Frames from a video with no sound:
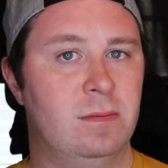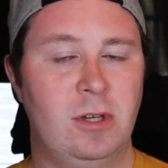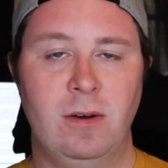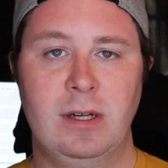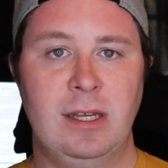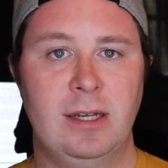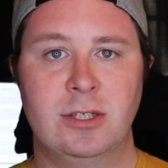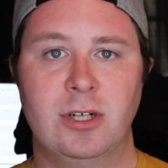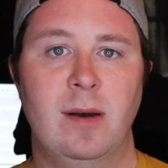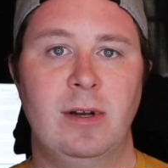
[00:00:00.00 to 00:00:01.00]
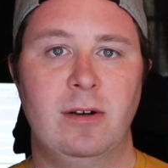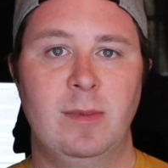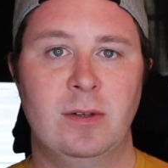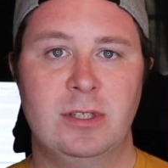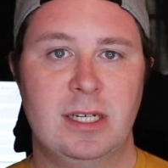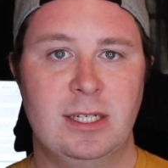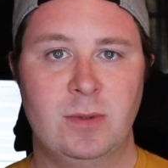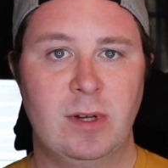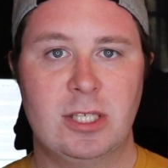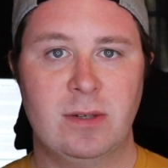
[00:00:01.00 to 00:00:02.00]
getting a job in criminal
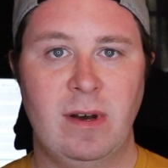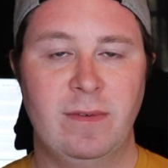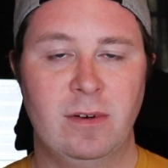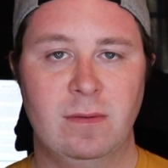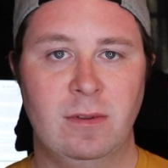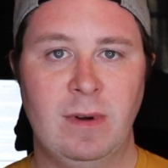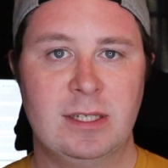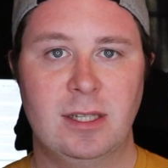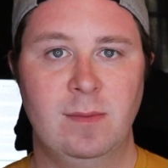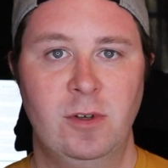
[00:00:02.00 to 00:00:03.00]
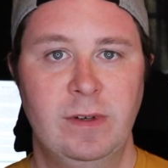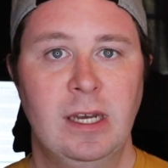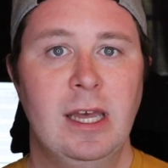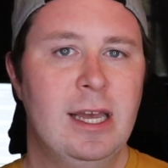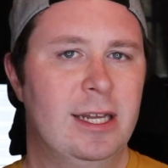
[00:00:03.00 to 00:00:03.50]
justice whatsoever the rest of the movie,